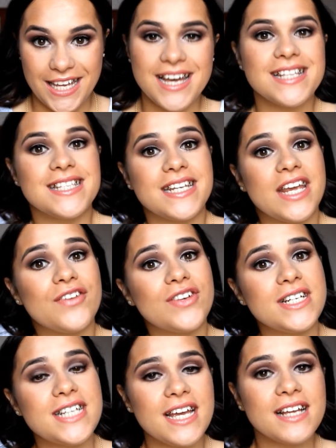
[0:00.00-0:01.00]
It's an
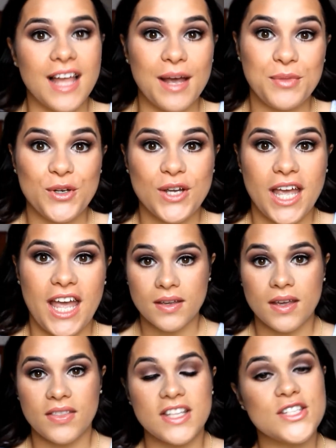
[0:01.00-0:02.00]
everyday glam look.
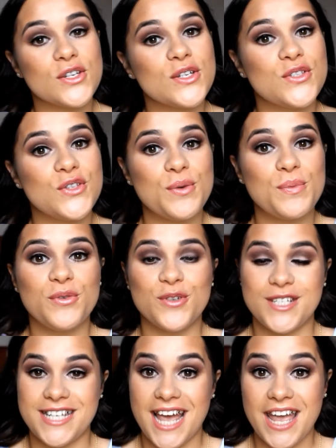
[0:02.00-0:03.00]
This look is suitable for
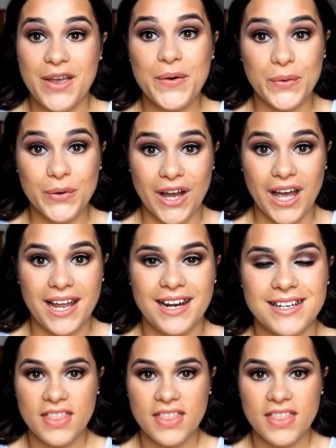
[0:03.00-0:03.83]
day or night.